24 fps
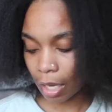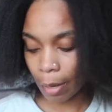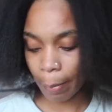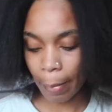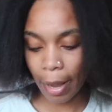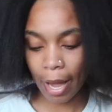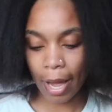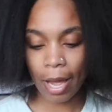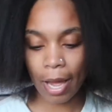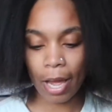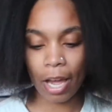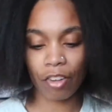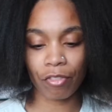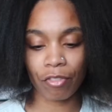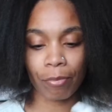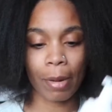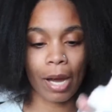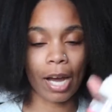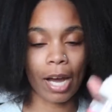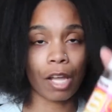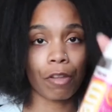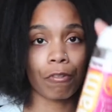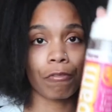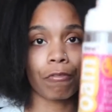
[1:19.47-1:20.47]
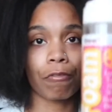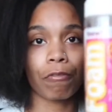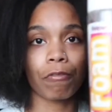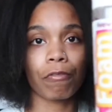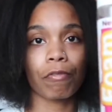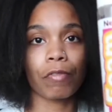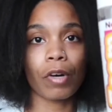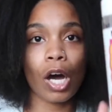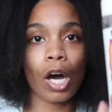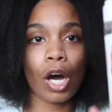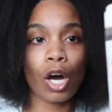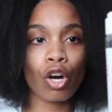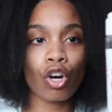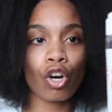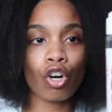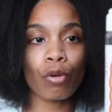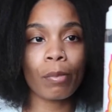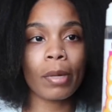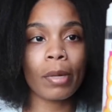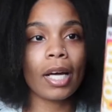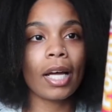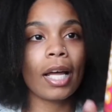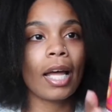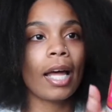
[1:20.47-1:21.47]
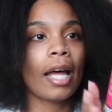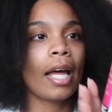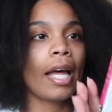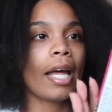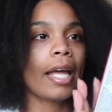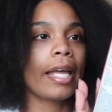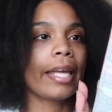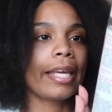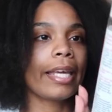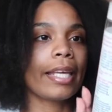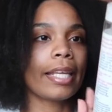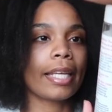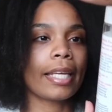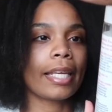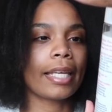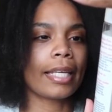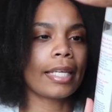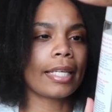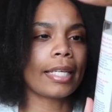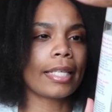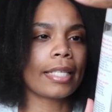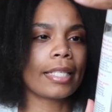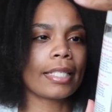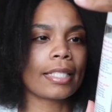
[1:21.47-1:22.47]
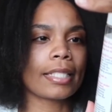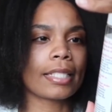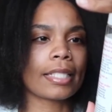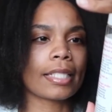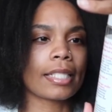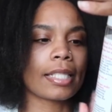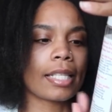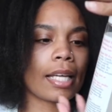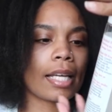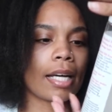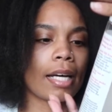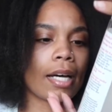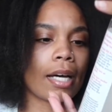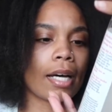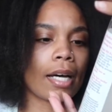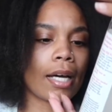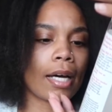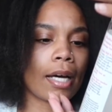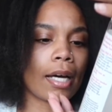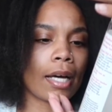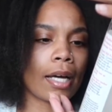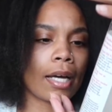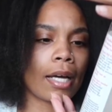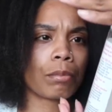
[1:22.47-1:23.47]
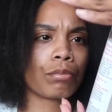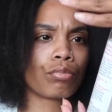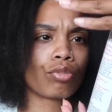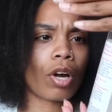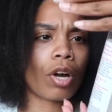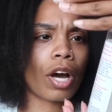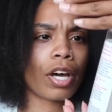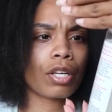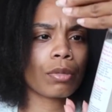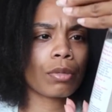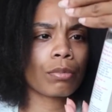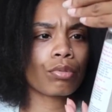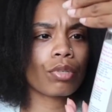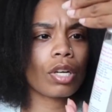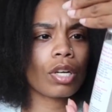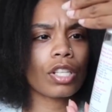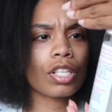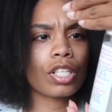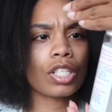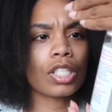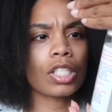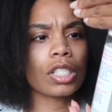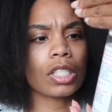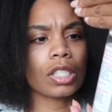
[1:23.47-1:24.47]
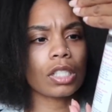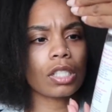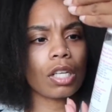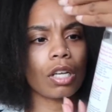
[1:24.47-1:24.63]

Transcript: up, I have my foam. It is the Bronner Brothers